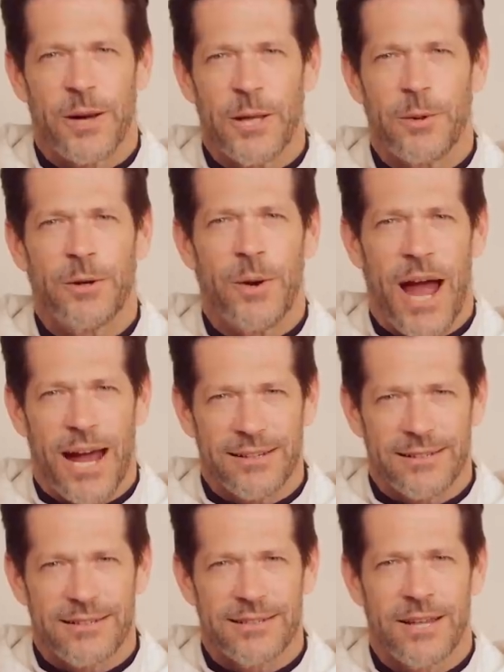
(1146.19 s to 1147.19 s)
to anyone who
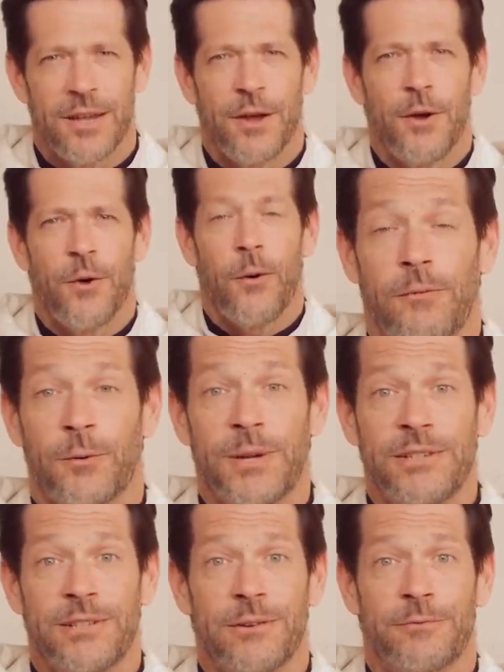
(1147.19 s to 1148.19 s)
asks of a
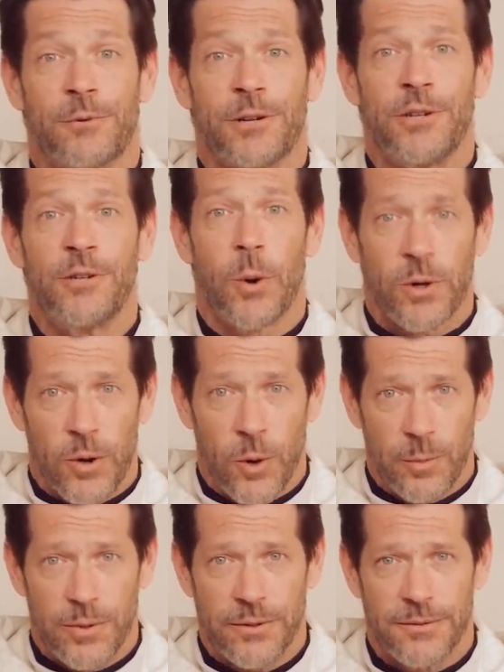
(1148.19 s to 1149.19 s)
reason for your
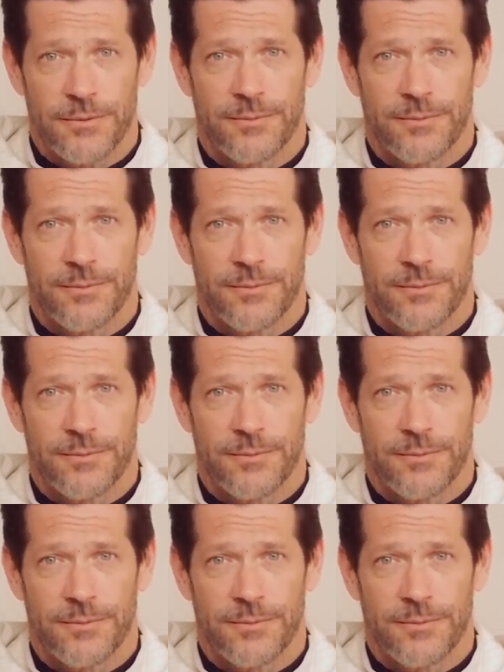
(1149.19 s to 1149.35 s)
hope.